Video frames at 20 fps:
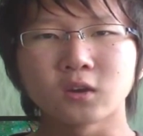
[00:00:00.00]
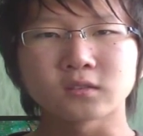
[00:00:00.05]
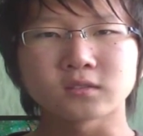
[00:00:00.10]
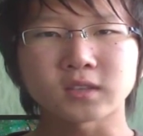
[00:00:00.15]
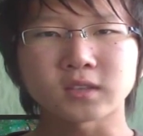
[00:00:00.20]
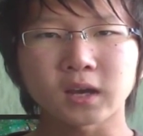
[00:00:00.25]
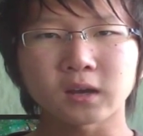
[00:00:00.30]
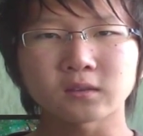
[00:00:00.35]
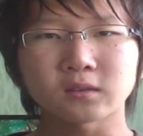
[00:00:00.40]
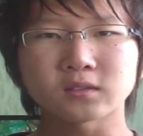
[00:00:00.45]

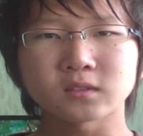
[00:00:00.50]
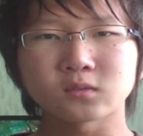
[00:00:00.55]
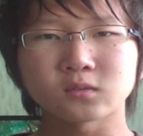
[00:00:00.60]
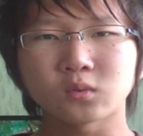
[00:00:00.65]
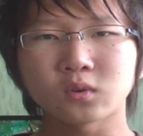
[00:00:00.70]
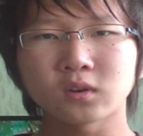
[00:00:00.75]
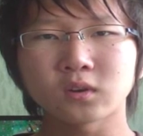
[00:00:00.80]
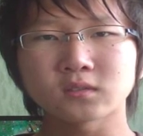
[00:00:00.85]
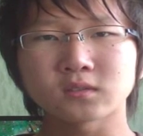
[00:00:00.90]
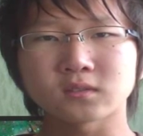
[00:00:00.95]
sounds
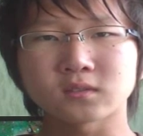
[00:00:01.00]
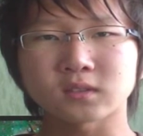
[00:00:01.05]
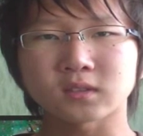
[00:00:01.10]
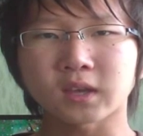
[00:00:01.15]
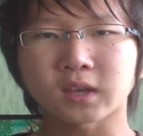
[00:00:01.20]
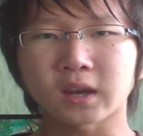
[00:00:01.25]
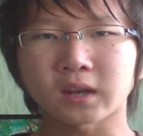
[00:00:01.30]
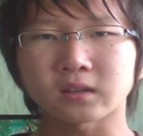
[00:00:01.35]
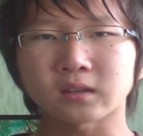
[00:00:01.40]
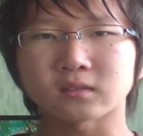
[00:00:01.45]
and words the
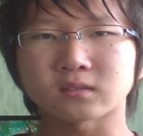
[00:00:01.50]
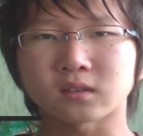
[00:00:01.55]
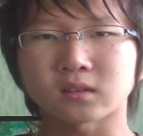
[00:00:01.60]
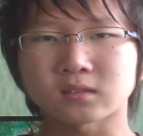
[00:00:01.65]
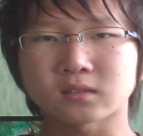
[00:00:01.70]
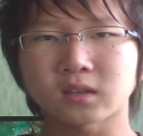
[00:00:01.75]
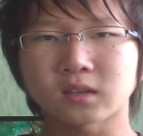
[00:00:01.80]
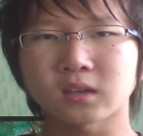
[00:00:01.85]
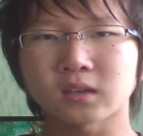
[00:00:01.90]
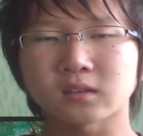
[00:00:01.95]
characters
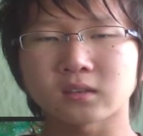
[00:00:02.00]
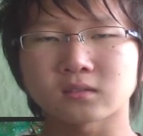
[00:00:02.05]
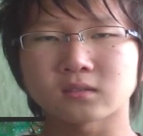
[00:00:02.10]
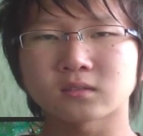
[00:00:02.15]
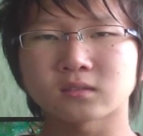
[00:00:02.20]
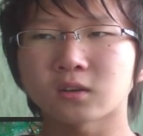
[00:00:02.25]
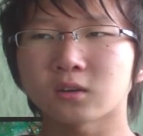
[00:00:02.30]
are saying.